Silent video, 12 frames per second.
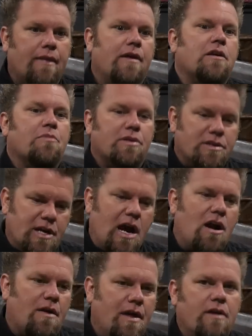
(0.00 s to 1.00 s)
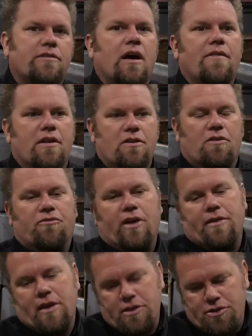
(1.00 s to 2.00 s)
and then you put the tire on the outside, and then you
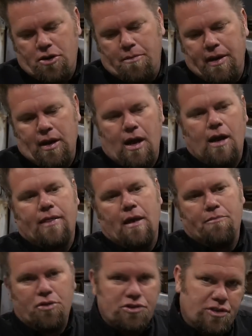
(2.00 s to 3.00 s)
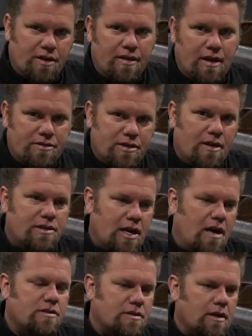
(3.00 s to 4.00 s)
inflate the internal bead lock, and that pushed on the outside of the
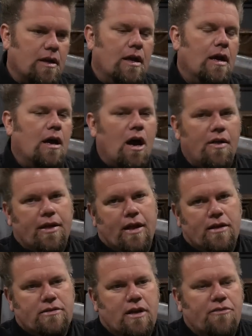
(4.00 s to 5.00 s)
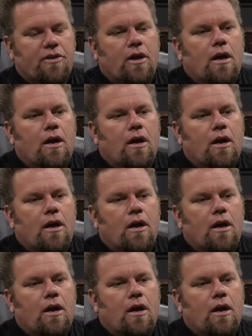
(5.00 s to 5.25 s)
tires, and all that kind of stuff.